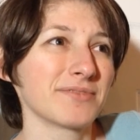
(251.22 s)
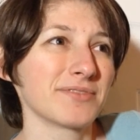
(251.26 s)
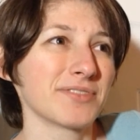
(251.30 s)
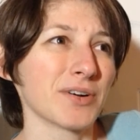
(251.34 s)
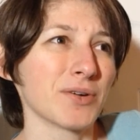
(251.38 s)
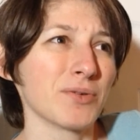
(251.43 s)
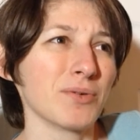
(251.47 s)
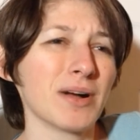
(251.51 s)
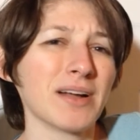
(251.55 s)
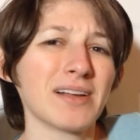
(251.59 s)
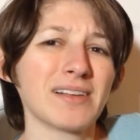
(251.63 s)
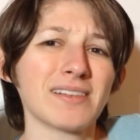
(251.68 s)

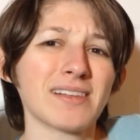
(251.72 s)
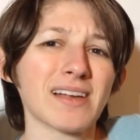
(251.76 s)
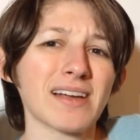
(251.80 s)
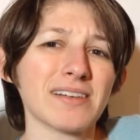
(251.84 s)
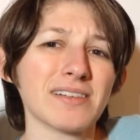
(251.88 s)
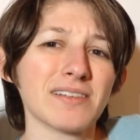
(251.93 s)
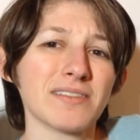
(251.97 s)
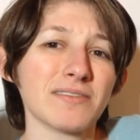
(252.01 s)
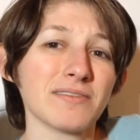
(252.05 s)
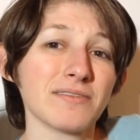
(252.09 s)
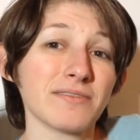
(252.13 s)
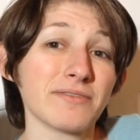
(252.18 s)
for once I
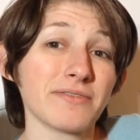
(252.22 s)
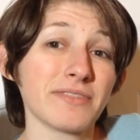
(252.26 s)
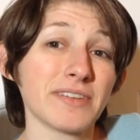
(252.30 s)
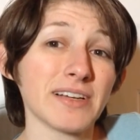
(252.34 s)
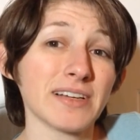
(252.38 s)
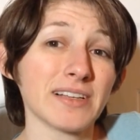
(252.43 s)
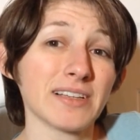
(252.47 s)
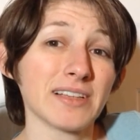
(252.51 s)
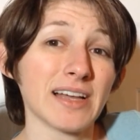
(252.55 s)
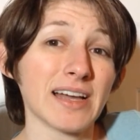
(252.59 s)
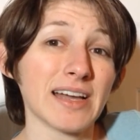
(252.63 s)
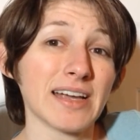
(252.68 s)
don't
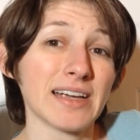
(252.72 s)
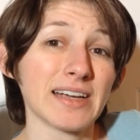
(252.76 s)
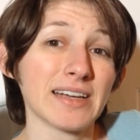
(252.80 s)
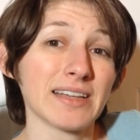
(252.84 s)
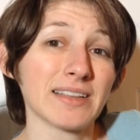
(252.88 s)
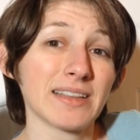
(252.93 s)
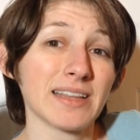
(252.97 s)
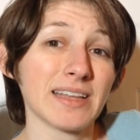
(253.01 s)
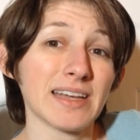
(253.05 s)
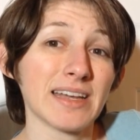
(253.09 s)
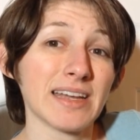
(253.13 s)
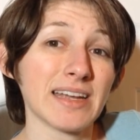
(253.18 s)
feel
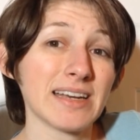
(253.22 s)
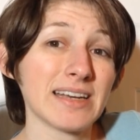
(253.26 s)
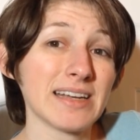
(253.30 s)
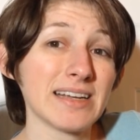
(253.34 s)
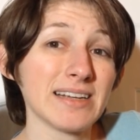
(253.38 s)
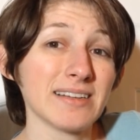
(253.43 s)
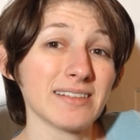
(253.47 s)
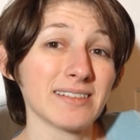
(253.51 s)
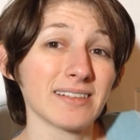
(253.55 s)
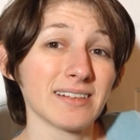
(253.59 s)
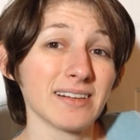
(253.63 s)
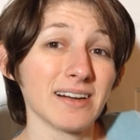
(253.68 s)
like the
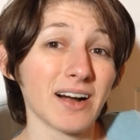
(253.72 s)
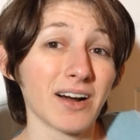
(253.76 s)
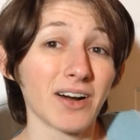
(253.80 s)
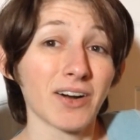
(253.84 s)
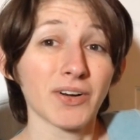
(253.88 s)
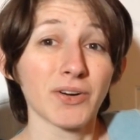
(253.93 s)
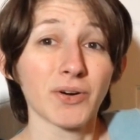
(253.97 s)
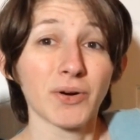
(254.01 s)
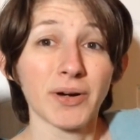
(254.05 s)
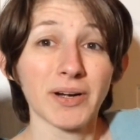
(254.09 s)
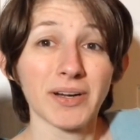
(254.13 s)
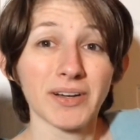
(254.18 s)
hideous
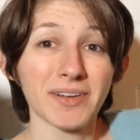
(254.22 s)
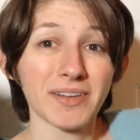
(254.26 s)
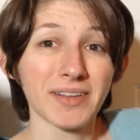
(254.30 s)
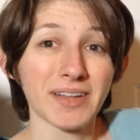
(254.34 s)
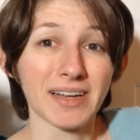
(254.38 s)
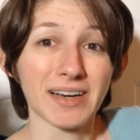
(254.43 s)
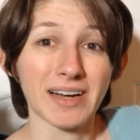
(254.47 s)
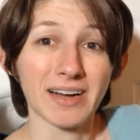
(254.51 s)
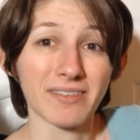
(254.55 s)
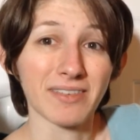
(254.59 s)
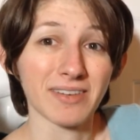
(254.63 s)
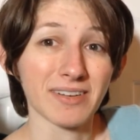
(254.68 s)
gargoyle
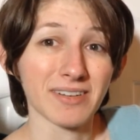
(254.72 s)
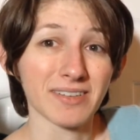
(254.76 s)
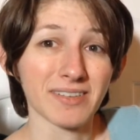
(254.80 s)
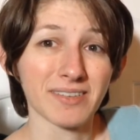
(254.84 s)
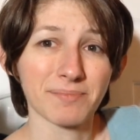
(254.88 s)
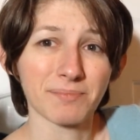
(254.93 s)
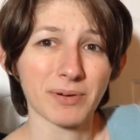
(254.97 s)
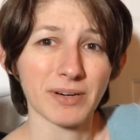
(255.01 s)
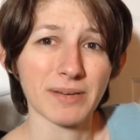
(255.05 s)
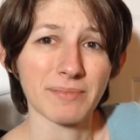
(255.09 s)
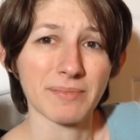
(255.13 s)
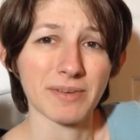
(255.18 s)
that I was
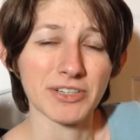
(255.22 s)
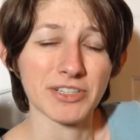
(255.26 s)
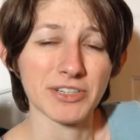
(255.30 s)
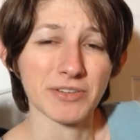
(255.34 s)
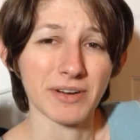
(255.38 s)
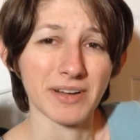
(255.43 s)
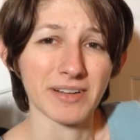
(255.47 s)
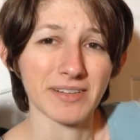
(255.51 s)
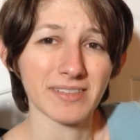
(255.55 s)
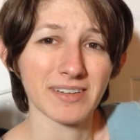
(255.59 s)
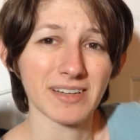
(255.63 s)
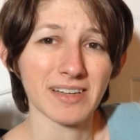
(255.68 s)
pretty much
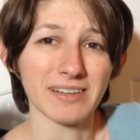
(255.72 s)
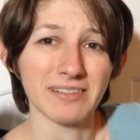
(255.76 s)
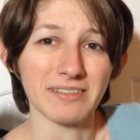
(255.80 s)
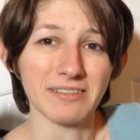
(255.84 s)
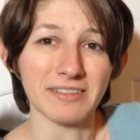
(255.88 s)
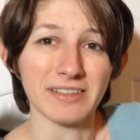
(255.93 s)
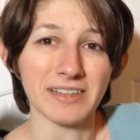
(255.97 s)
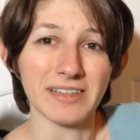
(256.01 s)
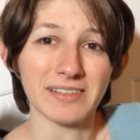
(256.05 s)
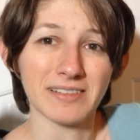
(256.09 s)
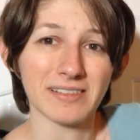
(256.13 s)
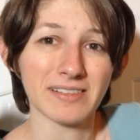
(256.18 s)
always
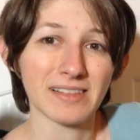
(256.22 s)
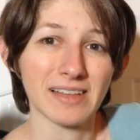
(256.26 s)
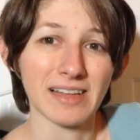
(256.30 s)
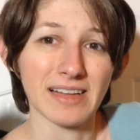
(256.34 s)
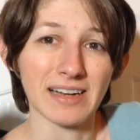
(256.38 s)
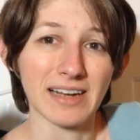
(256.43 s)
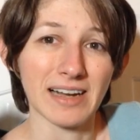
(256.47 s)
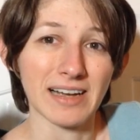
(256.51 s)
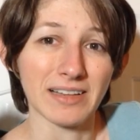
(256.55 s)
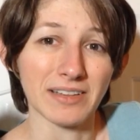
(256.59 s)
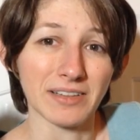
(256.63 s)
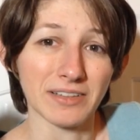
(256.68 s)
convinced
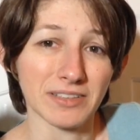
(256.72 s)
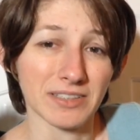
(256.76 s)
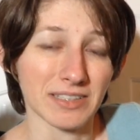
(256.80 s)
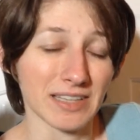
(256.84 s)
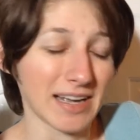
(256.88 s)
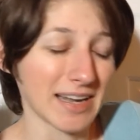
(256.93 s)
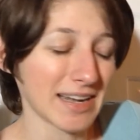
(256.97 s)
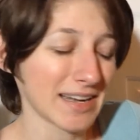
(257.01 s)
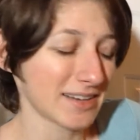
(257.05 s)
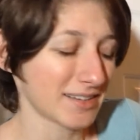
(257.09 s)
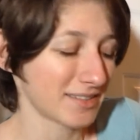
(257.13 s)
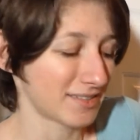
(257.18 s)
that I looked
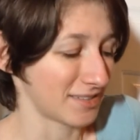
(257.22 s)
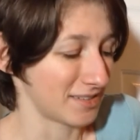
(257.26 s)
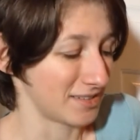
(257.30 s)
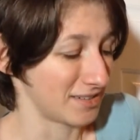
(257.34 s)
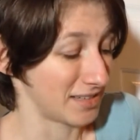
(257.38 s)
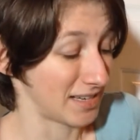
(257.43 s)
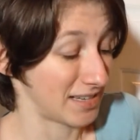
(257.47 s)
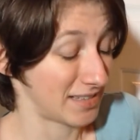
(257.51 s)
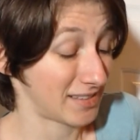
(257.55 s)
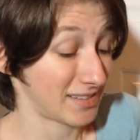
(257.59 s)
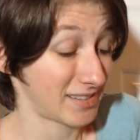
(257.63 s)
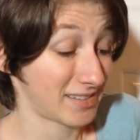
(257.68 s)
like, so
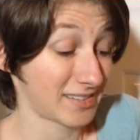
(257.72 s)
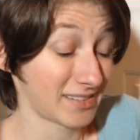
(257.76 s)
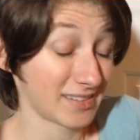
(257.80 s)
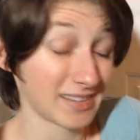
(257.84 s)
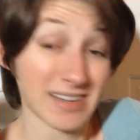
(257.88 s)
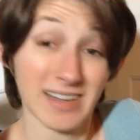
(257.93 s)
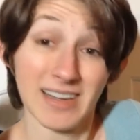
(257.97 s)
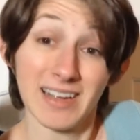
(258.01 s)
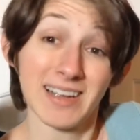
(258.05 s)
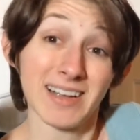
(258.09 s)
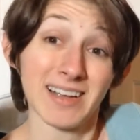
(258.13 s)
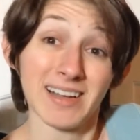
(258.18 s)
that's
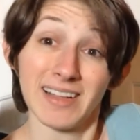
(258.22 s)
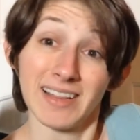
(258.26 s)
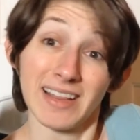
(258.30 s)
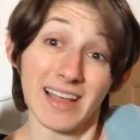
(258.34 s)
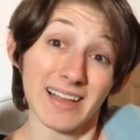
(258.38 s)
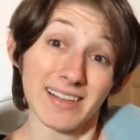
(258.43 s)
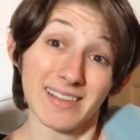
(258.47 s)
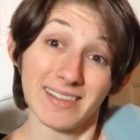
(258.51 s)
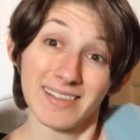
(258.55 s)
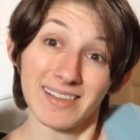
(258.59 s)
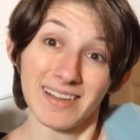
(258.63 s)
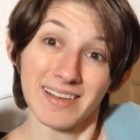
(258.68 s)

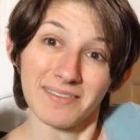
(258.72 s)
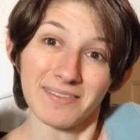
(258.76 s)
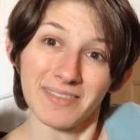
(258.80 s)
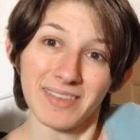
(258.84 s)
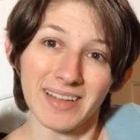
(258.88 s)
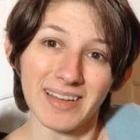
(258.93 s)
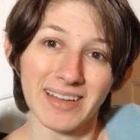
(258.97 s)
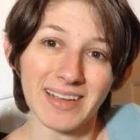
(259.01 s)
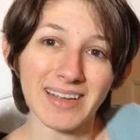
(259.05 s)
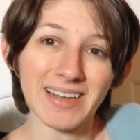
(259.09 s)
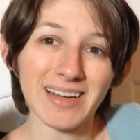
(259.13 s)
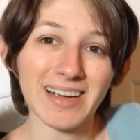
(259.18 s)
that's
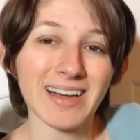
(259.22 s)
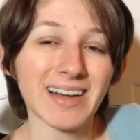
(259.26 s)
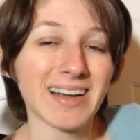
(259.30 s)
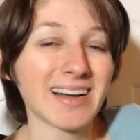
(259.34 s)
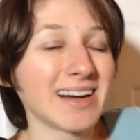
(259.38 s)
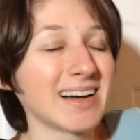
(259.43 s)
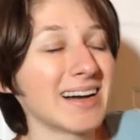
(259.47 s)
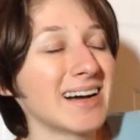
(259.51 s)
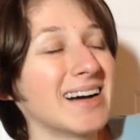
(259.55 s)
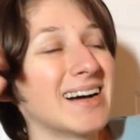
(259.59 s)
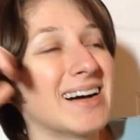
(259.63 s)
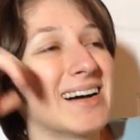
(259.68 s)
something.
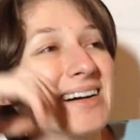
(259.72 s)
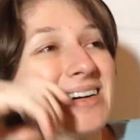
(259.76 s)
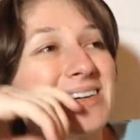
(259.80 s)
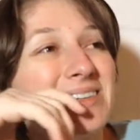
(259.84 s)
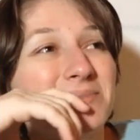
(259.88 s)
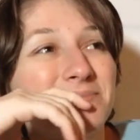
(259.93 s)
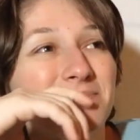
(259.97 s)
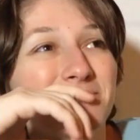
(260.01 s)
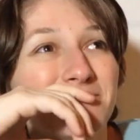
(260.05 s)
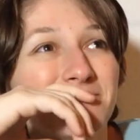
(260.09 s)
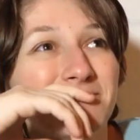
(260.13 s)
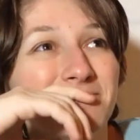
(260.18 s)

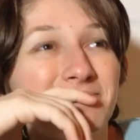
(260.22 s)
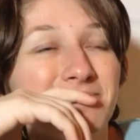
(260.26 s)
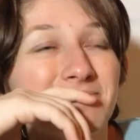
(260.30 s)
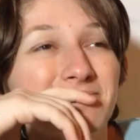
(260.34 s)
Um